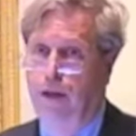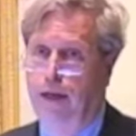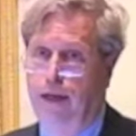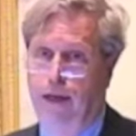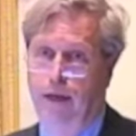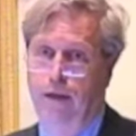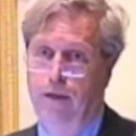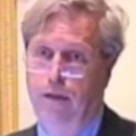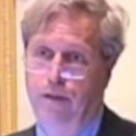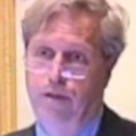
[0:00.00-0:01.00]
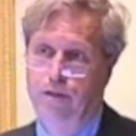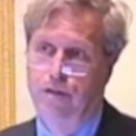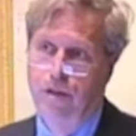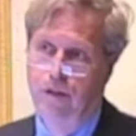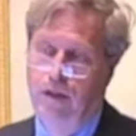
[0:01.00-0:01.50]
and this
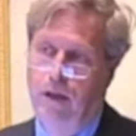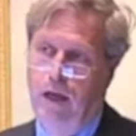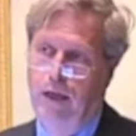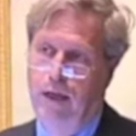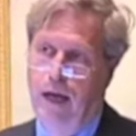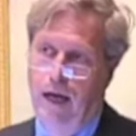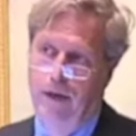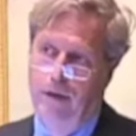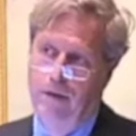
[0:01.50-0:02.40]
is a not